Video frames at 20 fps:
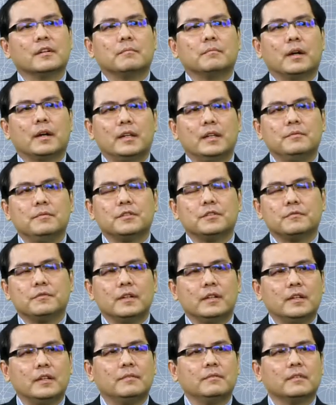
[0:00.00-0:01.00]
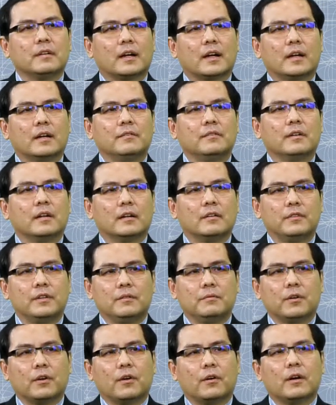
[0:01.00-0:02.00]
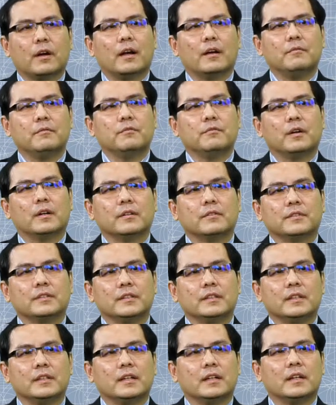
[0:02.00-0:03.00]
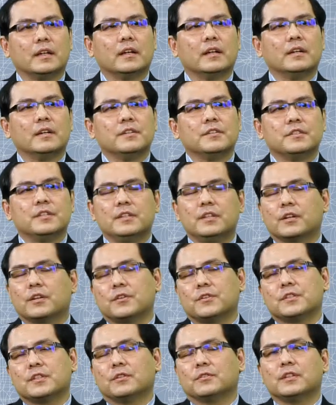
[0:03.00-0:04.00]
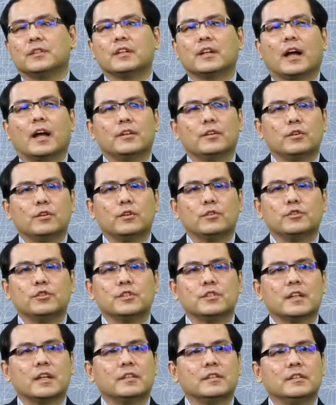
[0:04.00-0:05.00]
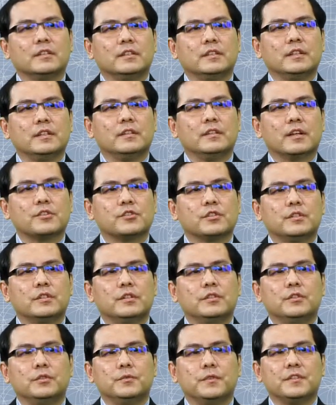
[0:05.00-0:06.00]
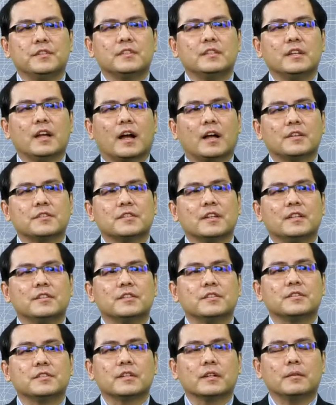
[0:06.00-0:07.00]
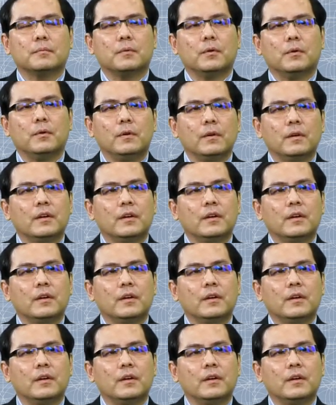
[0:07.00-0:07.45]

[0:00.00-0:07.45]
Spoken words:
My name is William. I'm William Kong. I'm one of the senior consultant cardiologists at the National University Heart Centre, Singapore.